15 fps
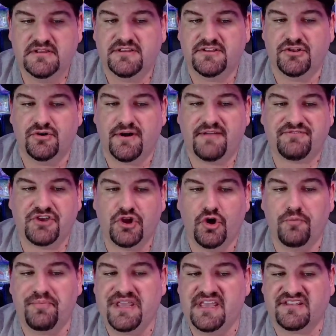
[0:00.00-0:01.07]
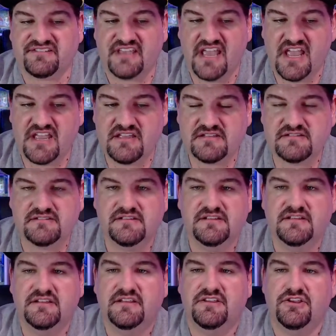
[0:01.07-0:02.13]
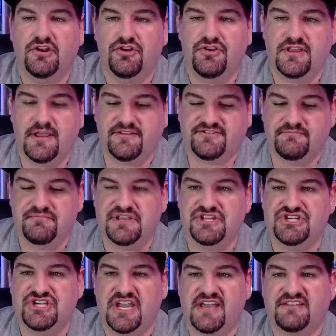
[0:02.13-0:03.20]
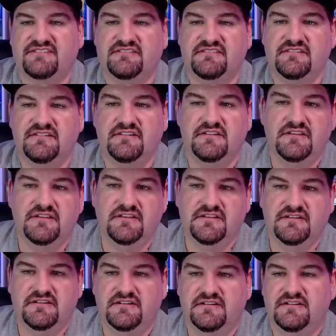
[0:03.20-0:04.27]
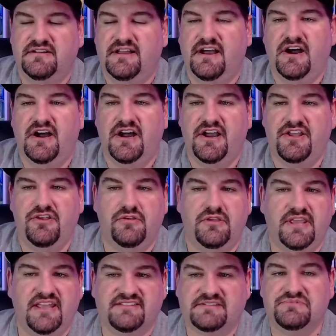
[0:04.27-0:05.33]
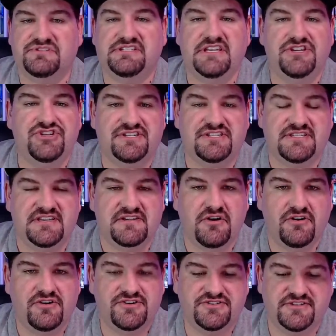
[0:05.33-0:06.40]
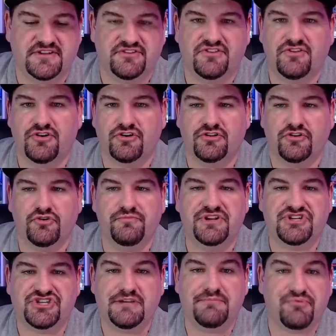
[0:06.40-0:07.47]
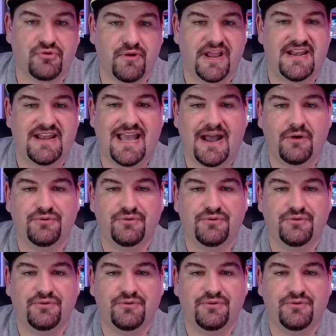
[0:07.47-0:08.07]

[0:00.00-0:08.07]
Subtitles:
You don't have to go PSA. You know, you can get some BGS. You can get some CGC cards that they're a little bit cheaper right now.